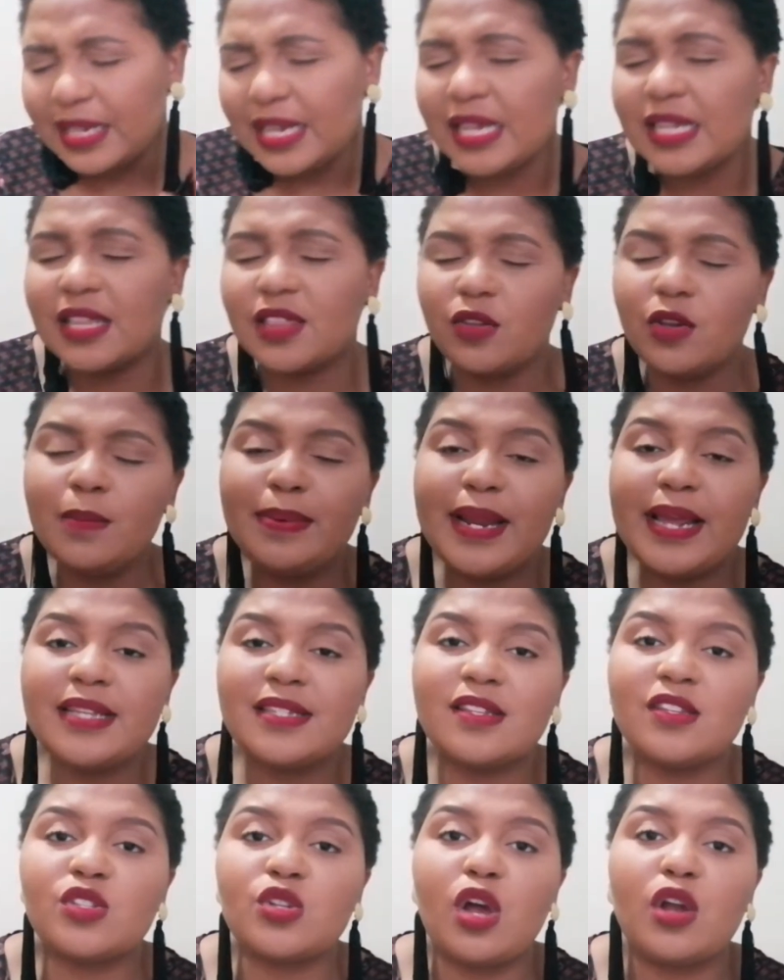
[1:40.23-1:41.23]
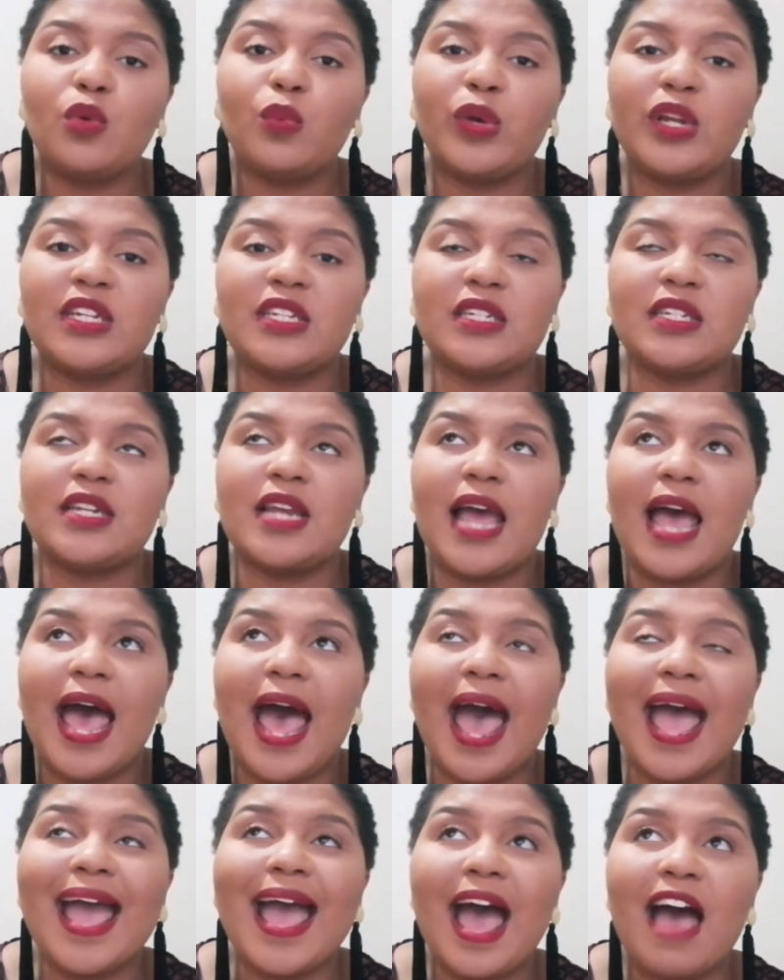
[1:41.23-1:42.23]
the 3 places on which
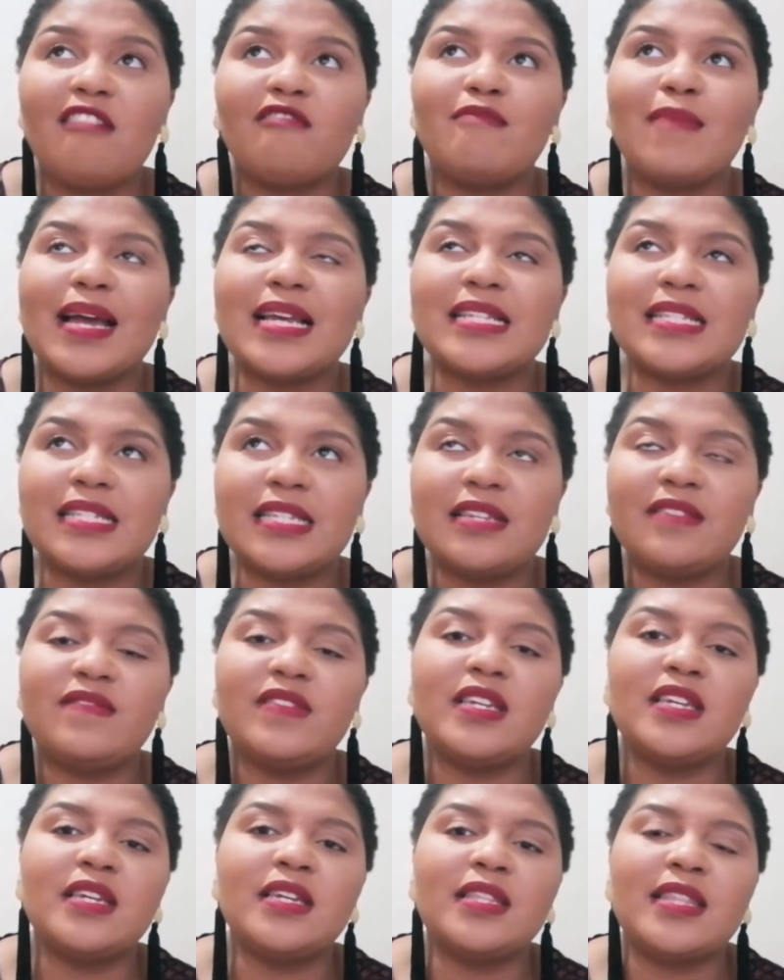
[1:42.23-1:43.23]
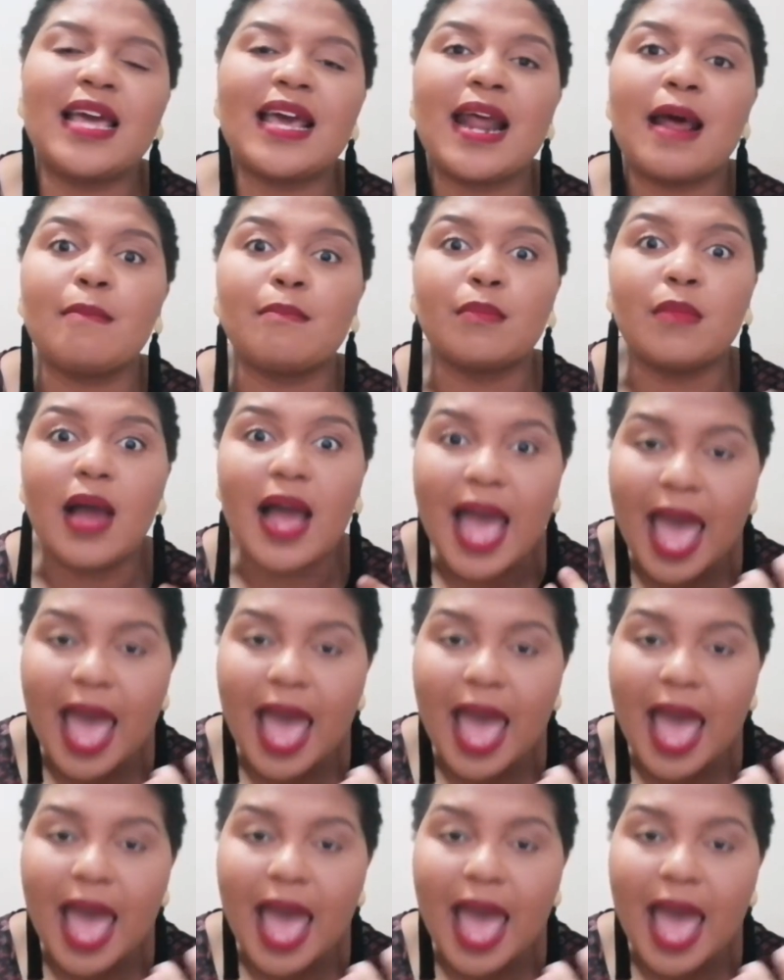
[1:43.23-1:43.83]
I have my CV that I'm